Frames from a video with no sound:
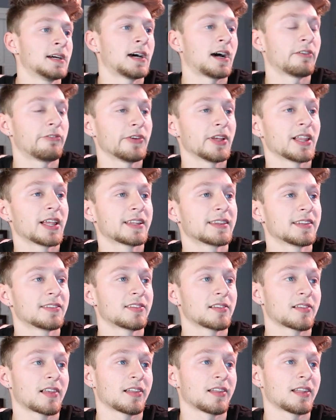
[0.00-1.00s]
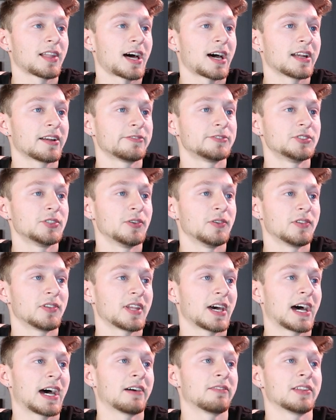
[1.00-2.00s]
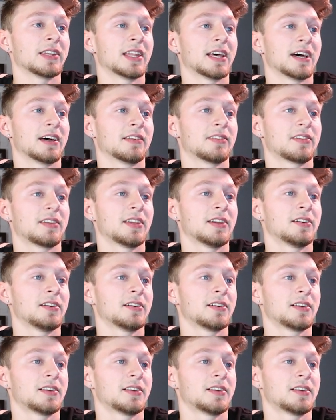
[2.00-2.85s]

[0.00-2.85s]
I feel like this is a lot of shoes to have in the S tier.